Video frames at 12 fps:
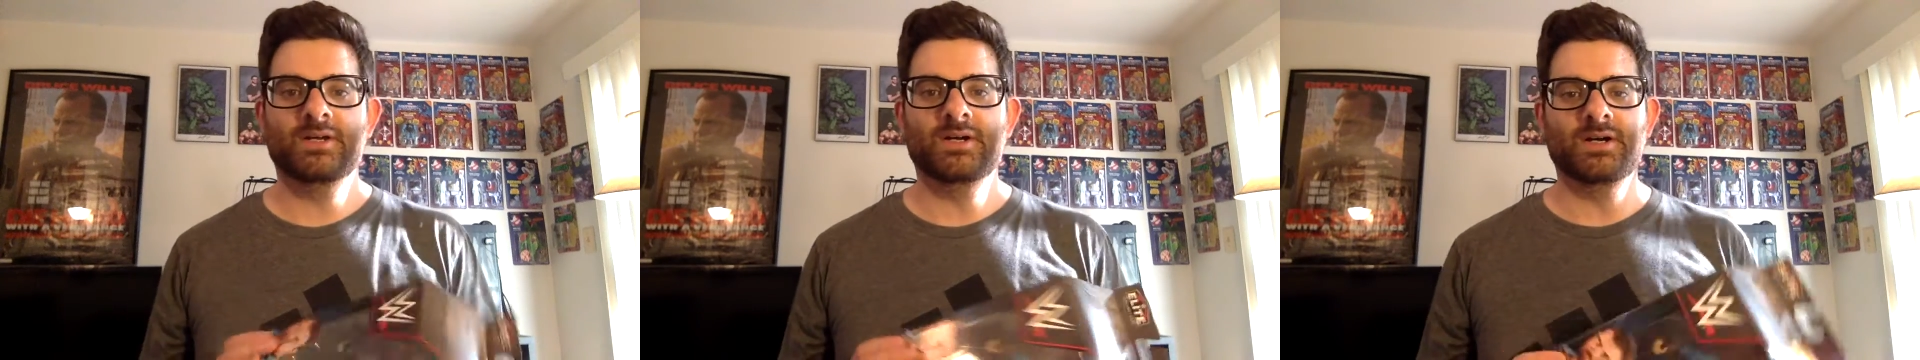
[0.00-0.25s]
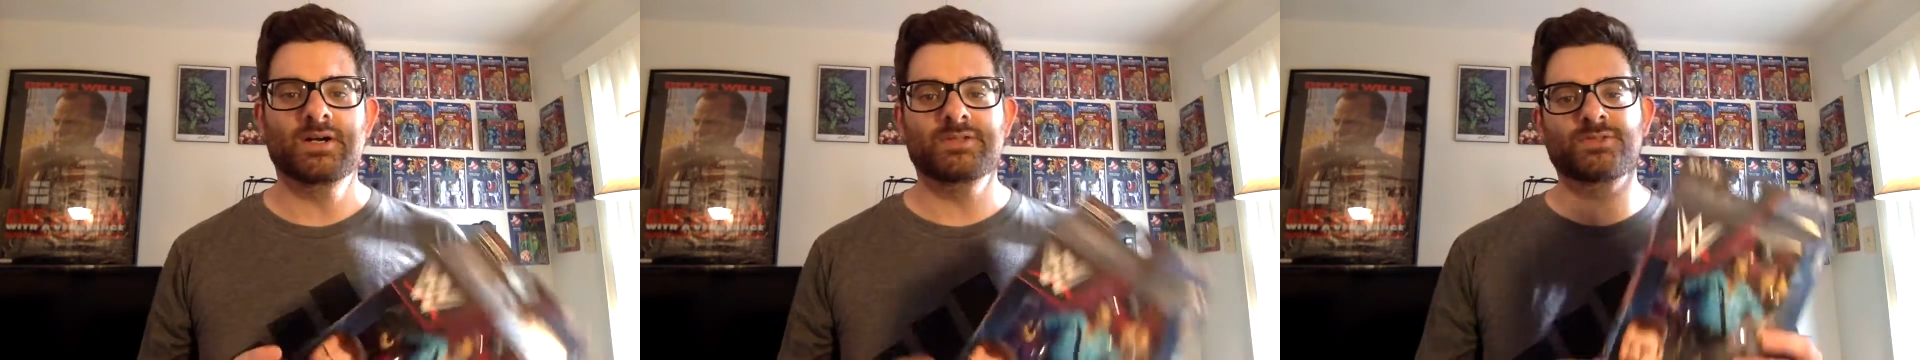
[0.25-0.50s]

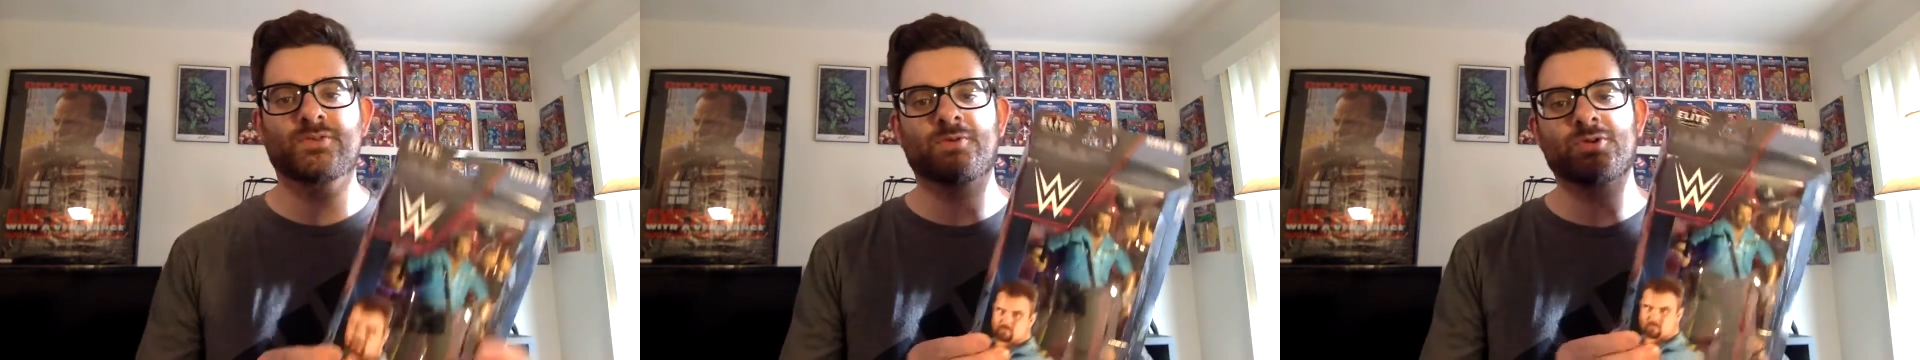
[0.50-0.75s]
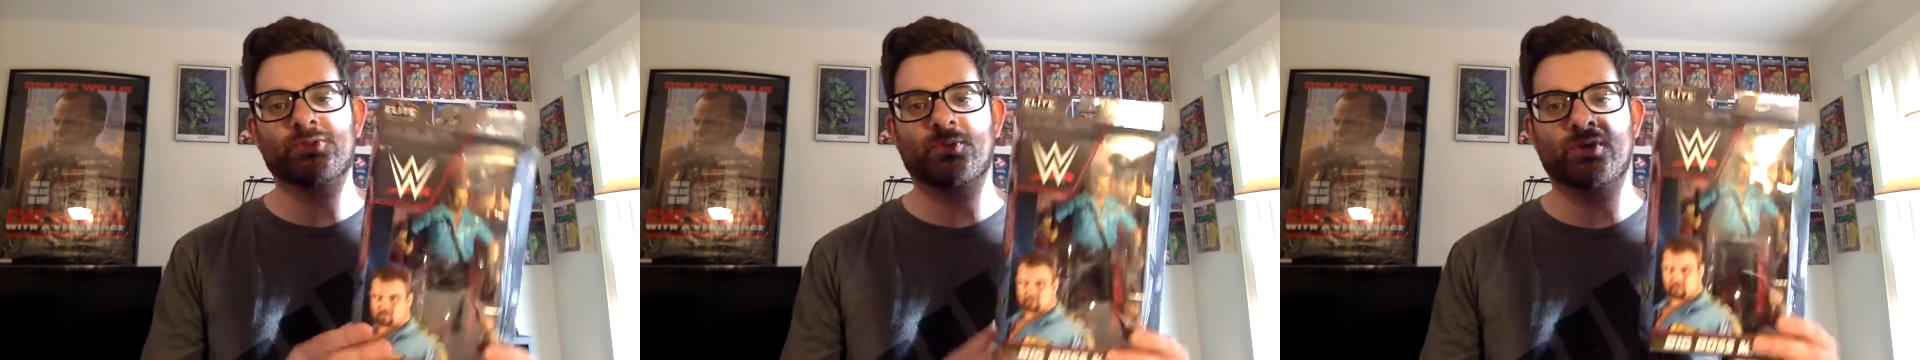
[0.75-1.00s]
Uh, so the
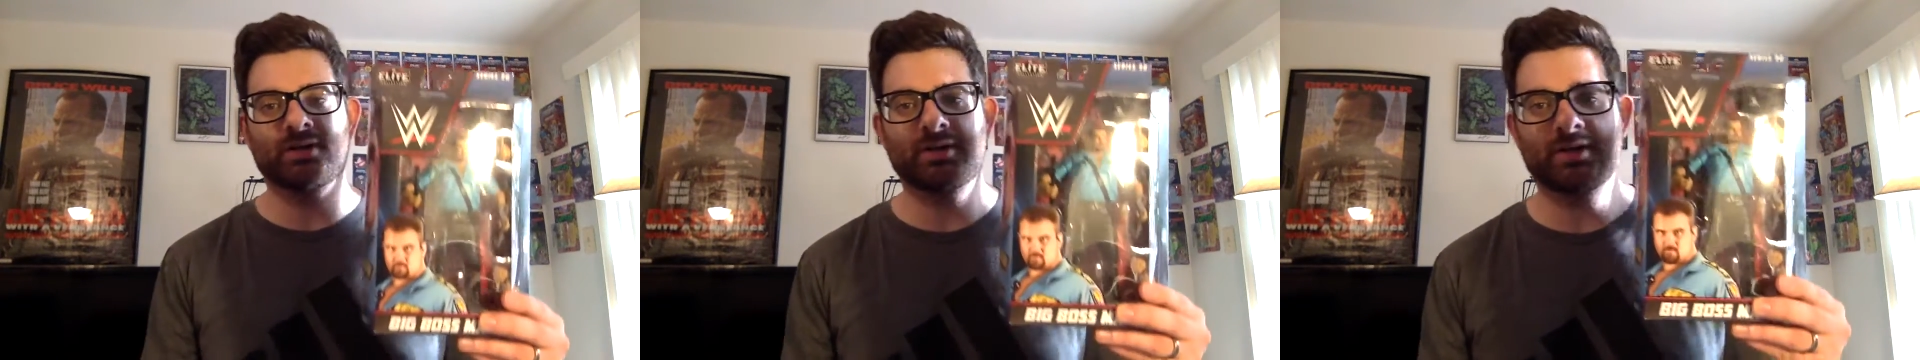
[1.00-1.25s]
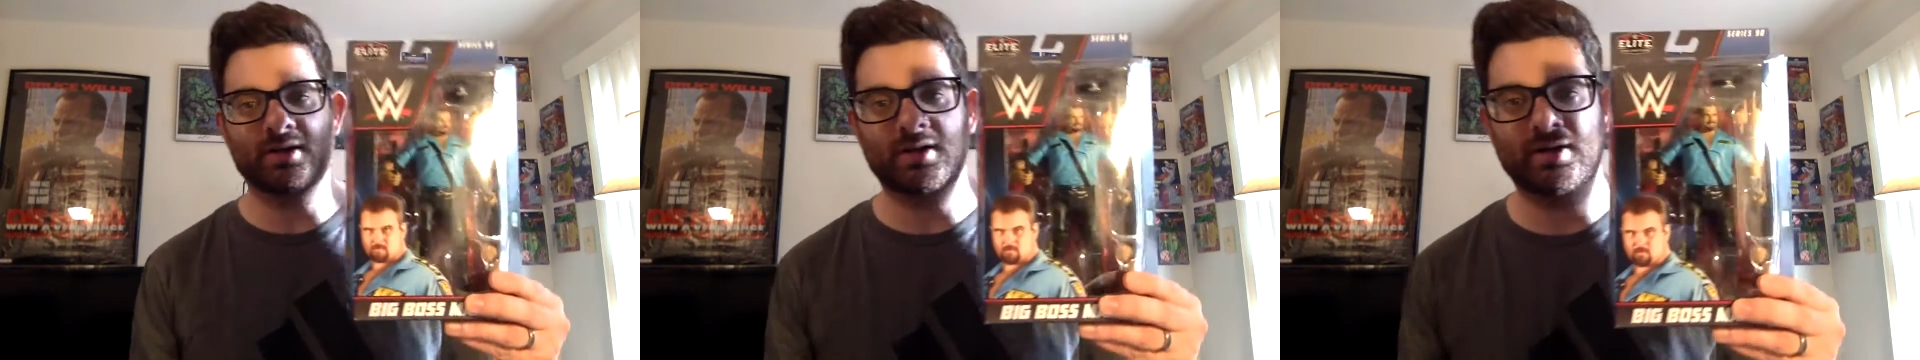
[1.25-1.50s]
first one uh,
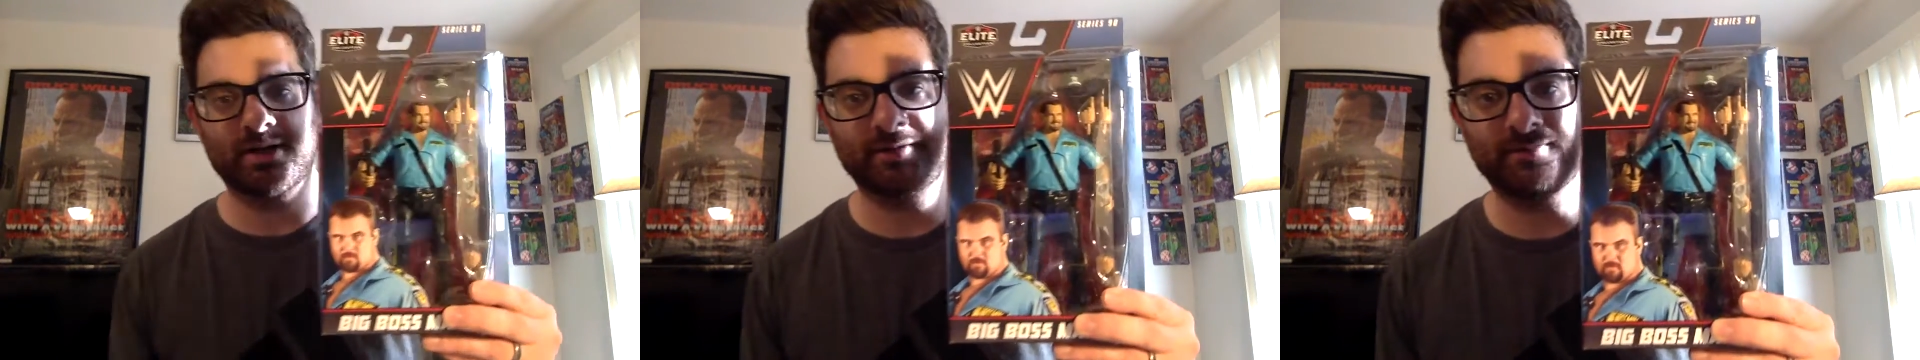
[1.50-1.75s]
I